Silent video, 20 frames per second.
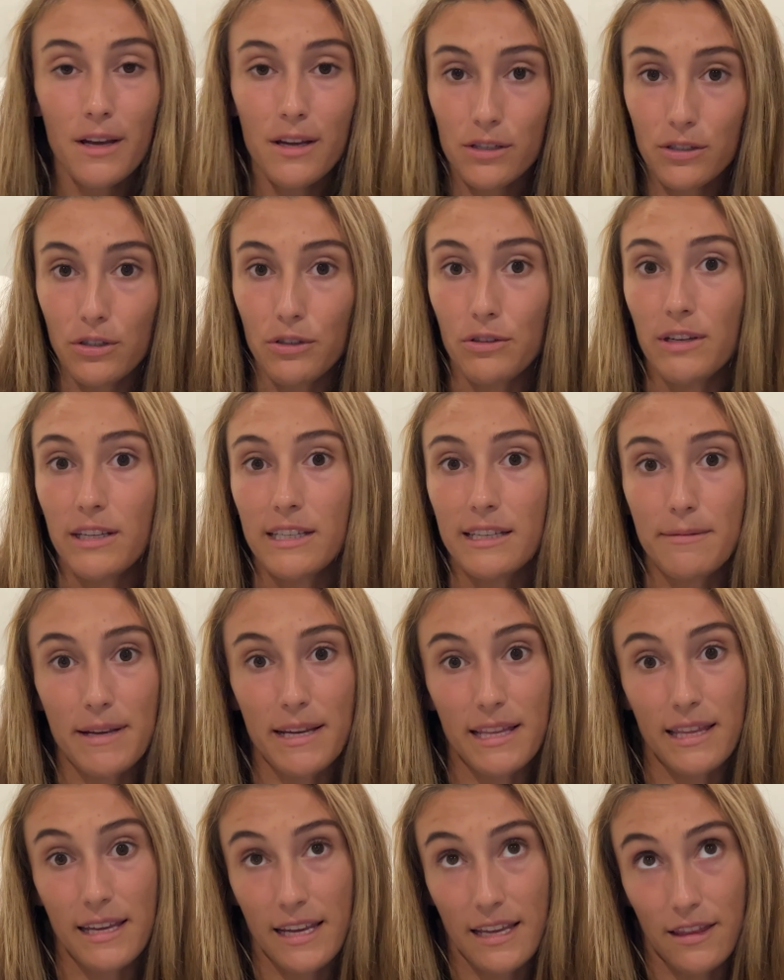So you need to be
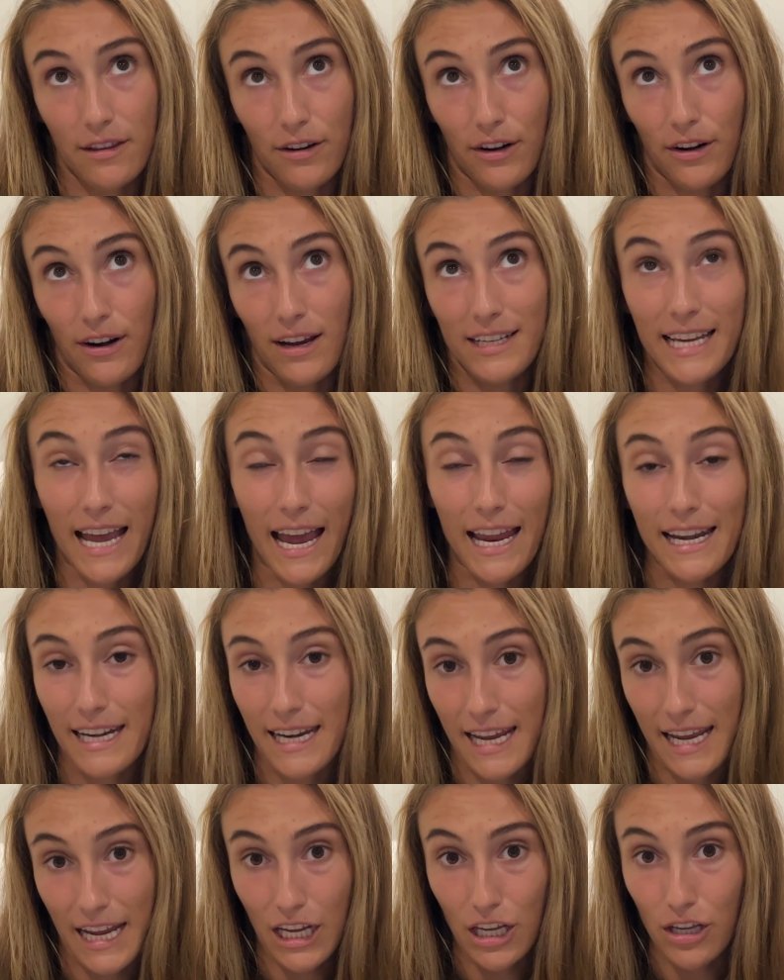either
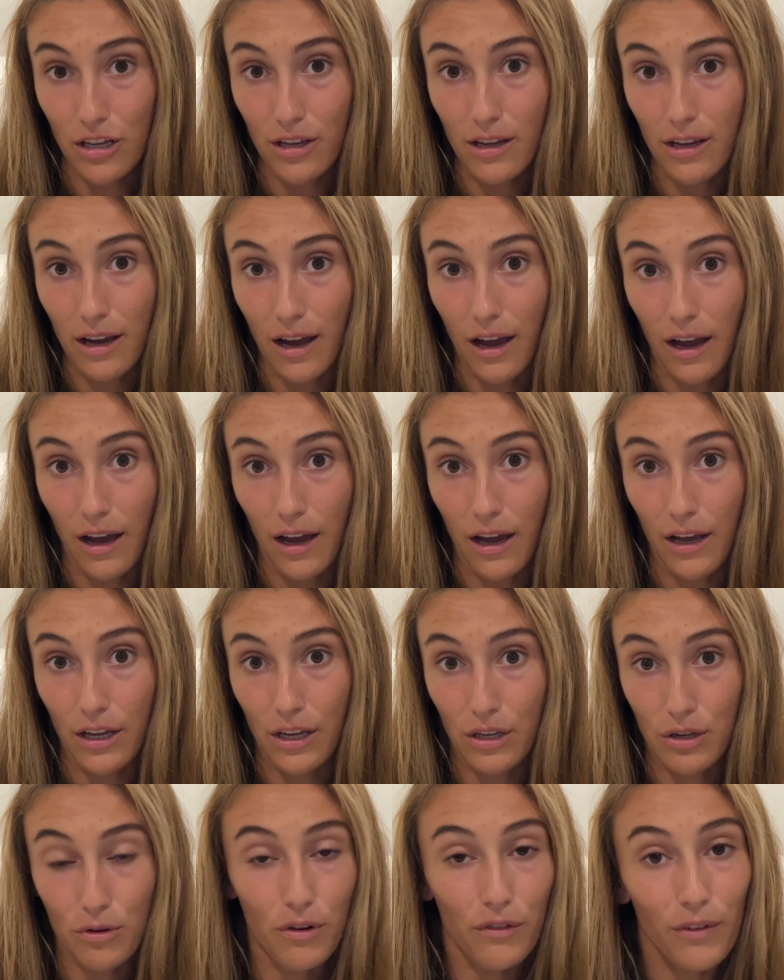attending a
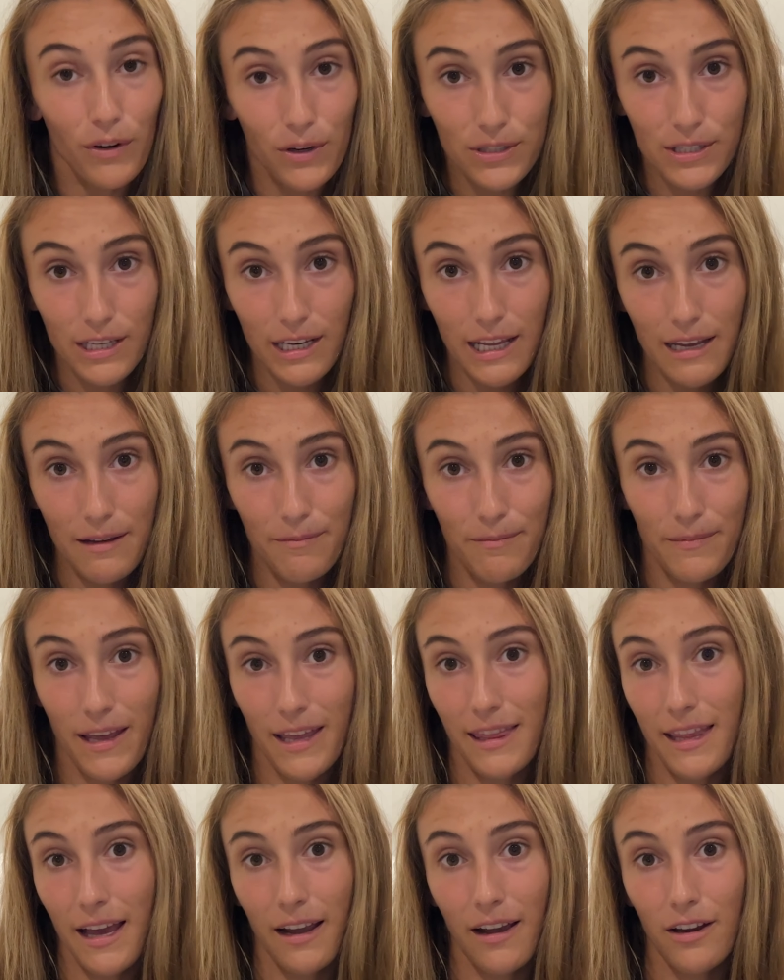university
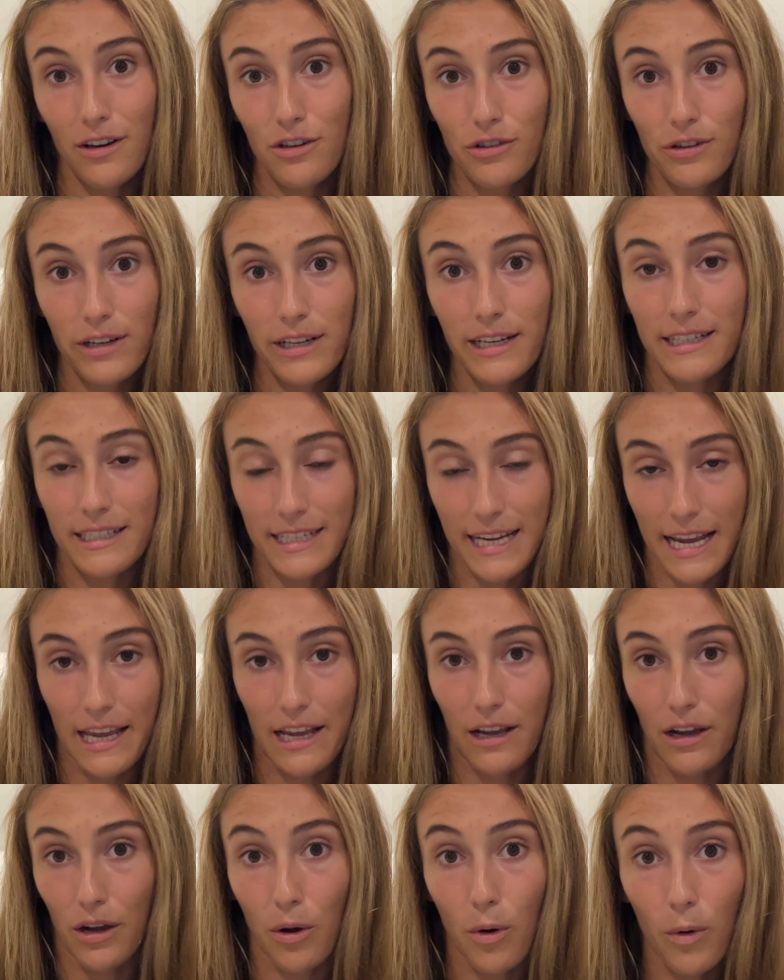in that country and
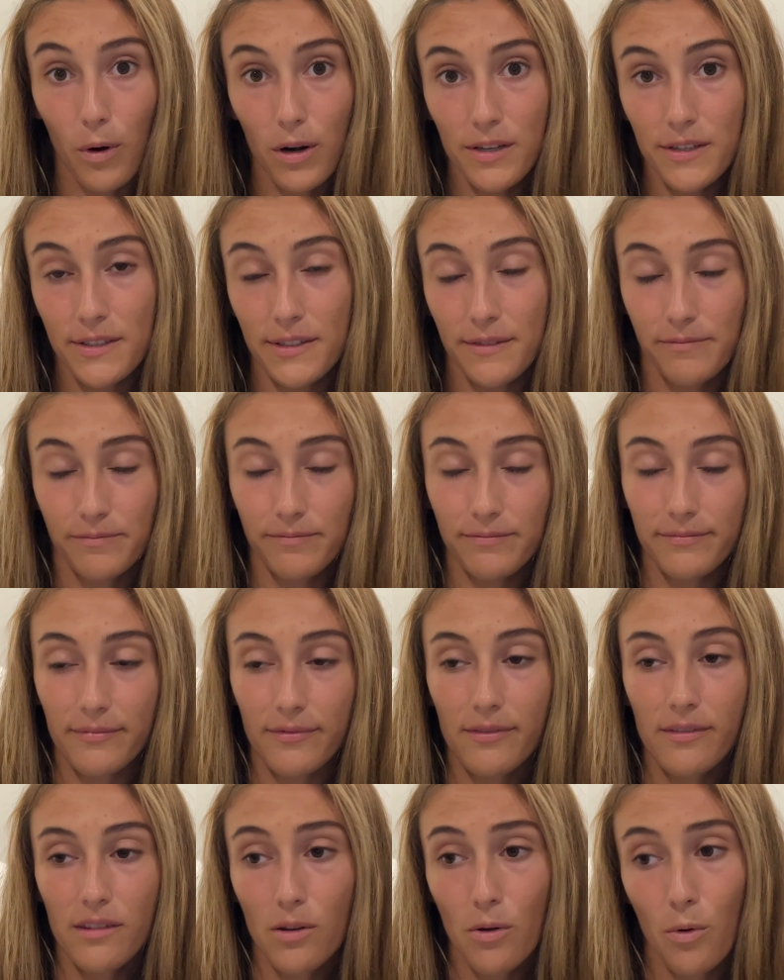taking a course,
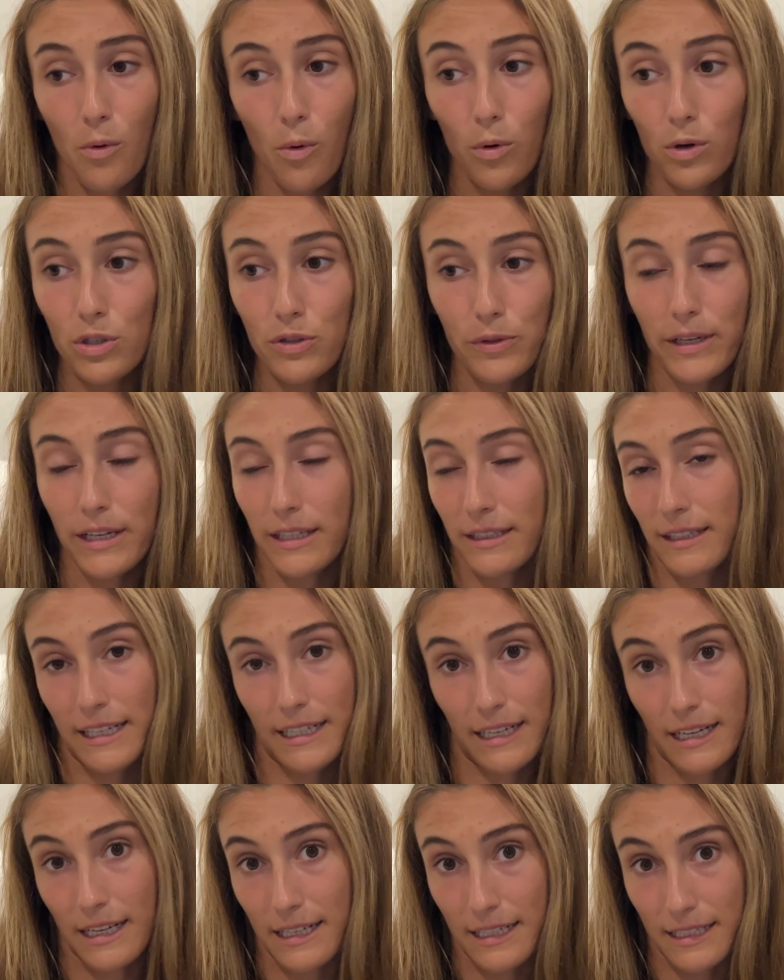or doing
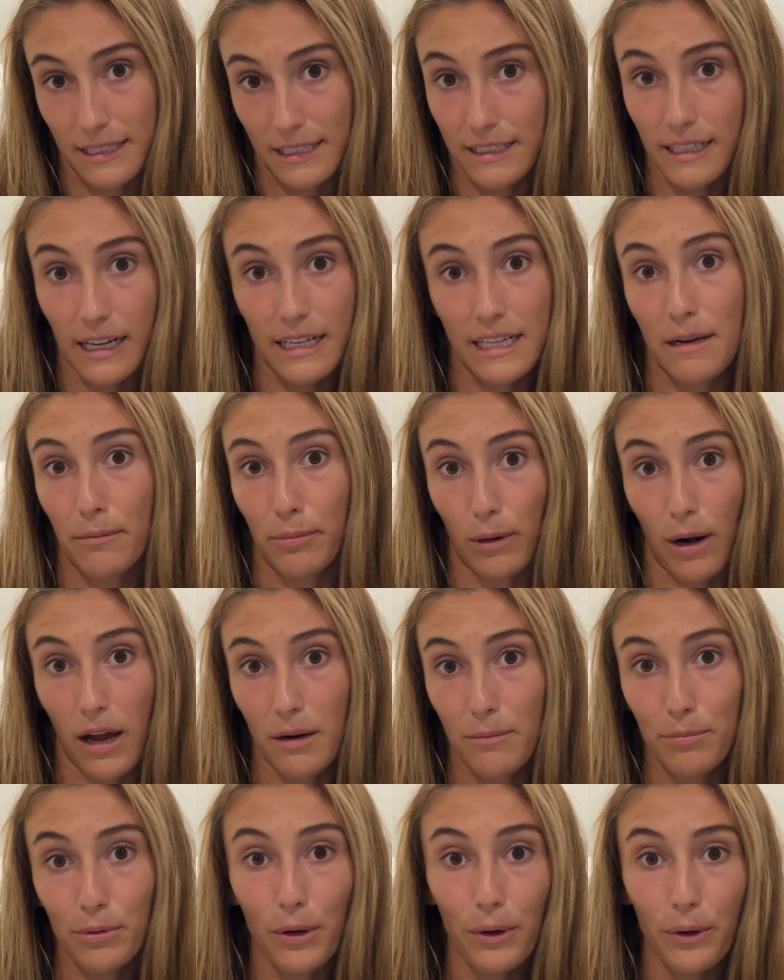like a study
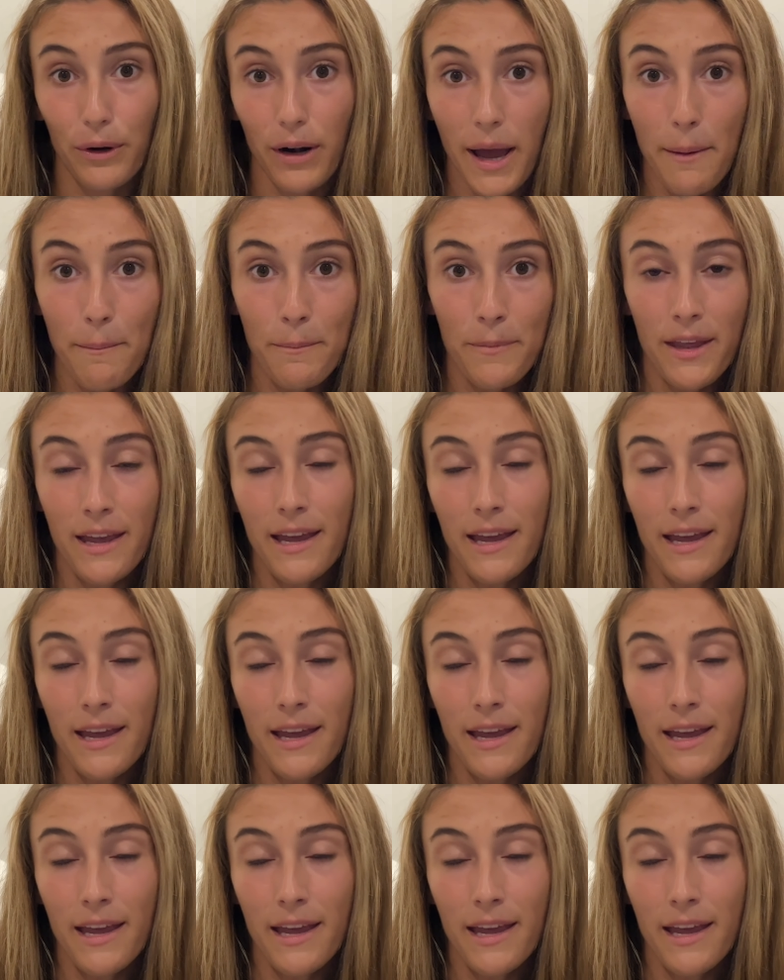abroad program,